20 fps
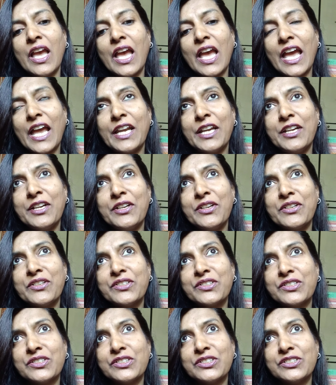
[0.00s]
and
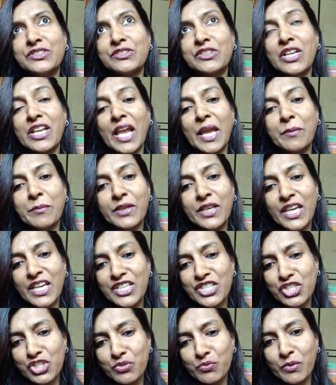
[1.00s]
crime
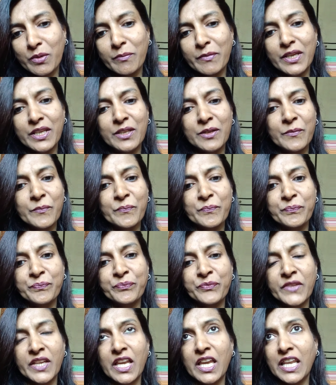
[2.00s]
against women,
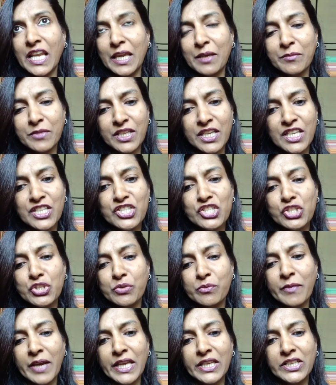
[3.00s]
crime against
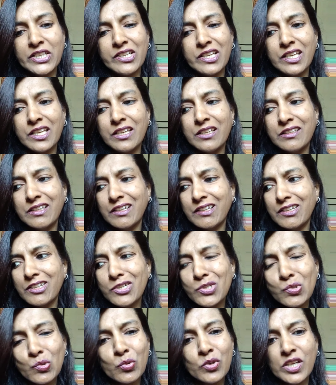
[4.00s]
humanity, that
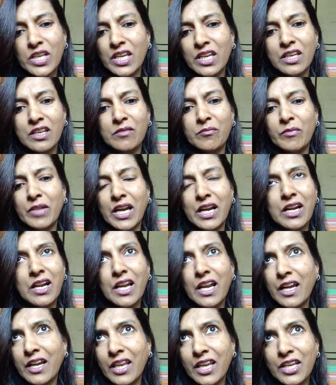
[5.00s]
it's okay,
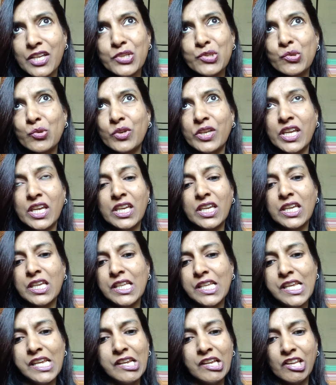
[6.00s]
bloodletting is okay,
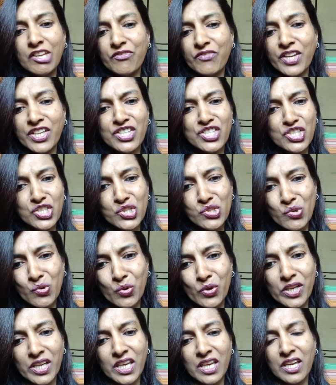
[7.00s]
killing, revenge is
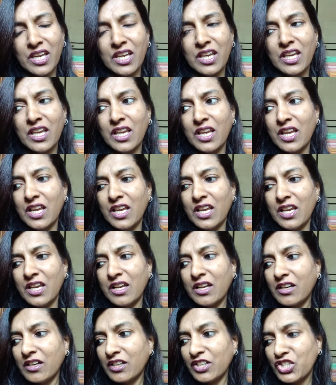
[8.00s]
okay,
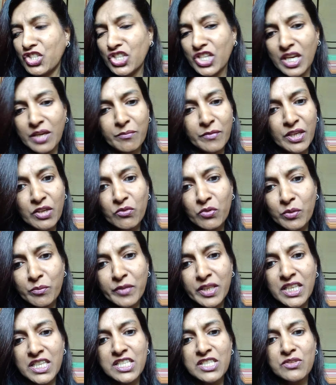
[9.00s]
shaming
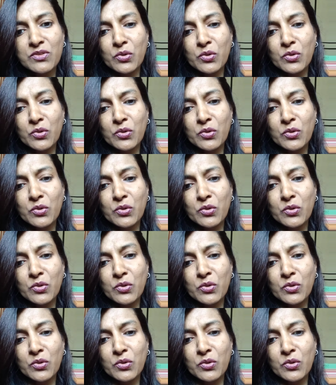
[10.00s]
women is